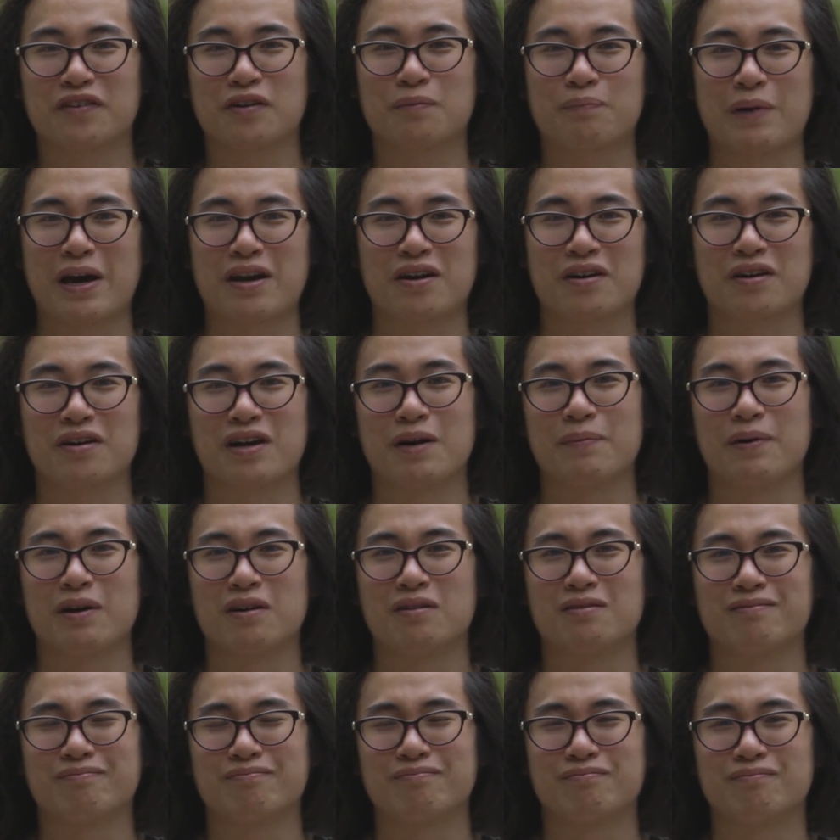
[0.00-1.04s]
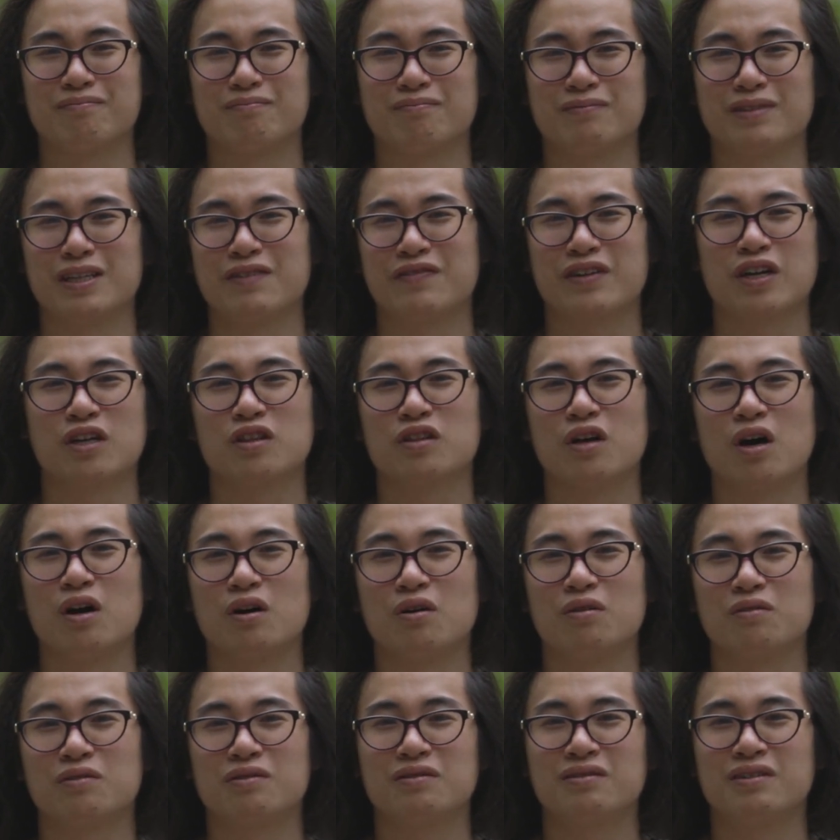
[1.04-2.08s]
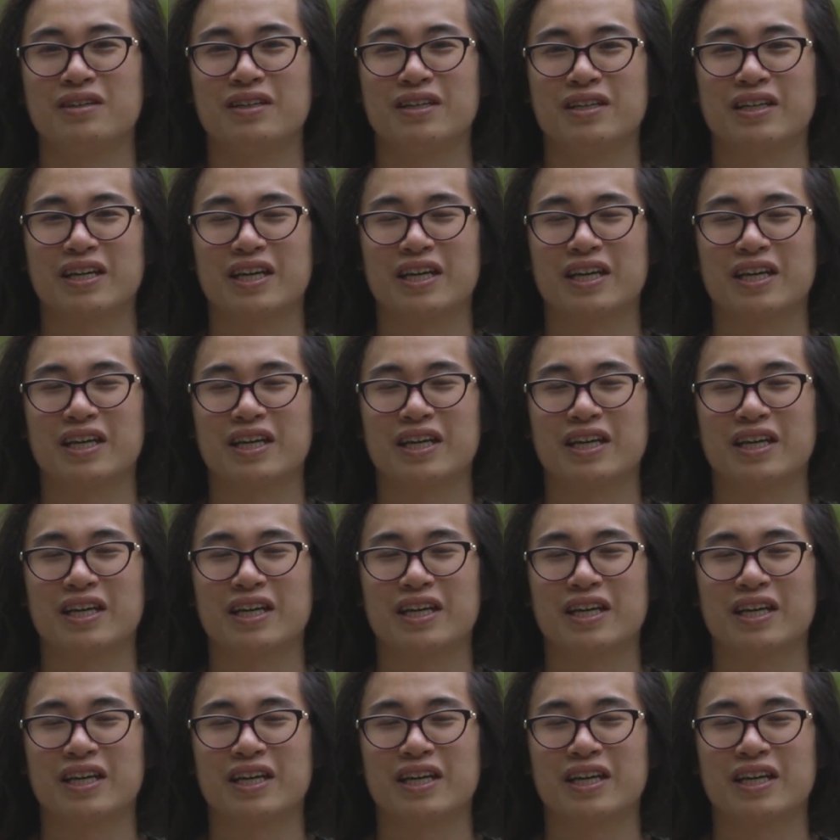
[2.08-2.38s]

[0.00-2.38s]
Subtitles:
feel better about living alone